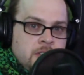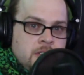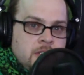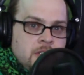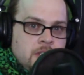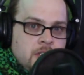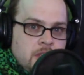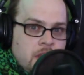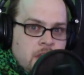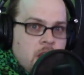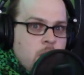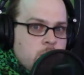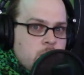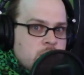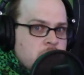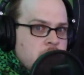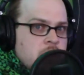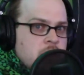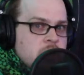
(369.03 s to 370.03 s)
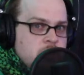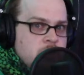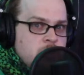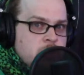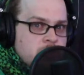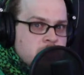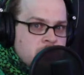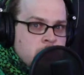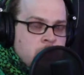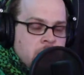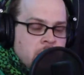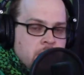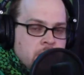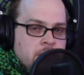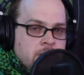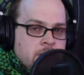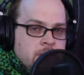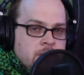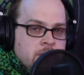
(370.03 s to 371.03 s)
that I was trying to use them on.
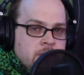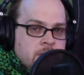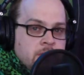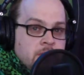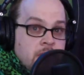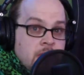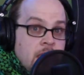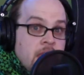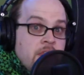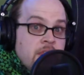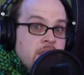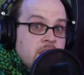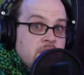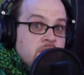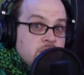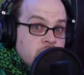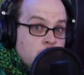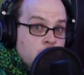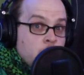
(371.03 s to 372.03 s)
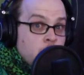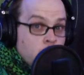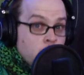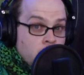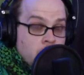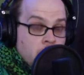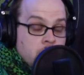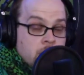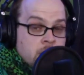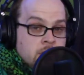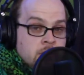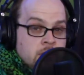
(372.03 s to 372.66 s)
And they don't work.